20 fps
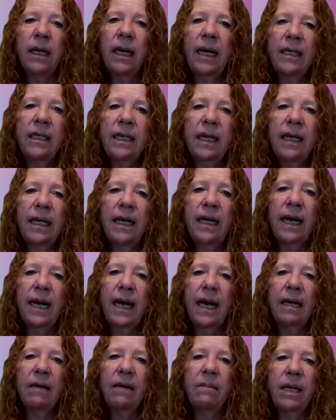And Danny
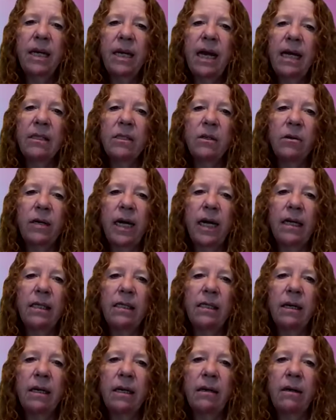had me as her
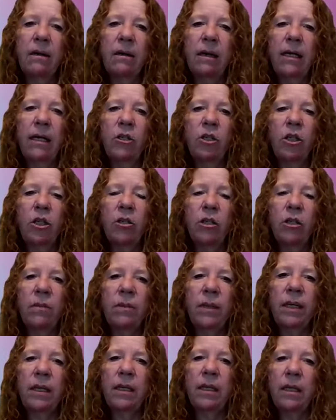guest. She used
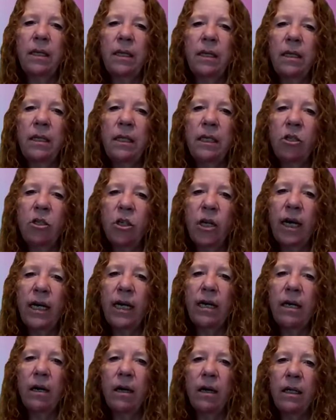to be the
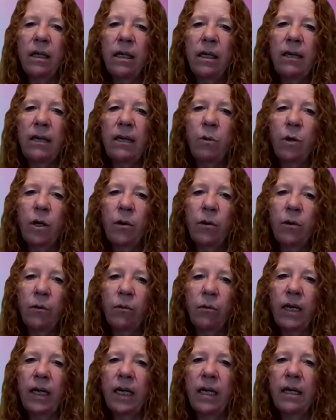DJ on Key
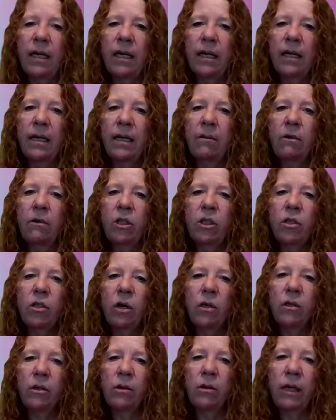103, which is
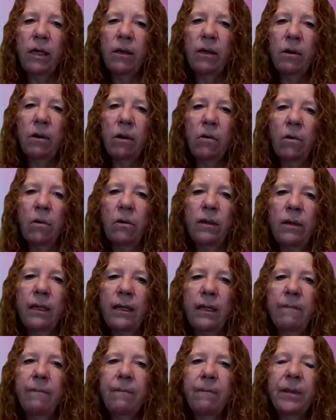also here local.
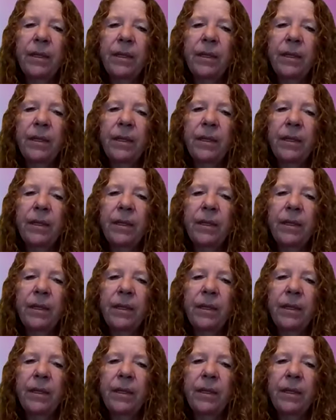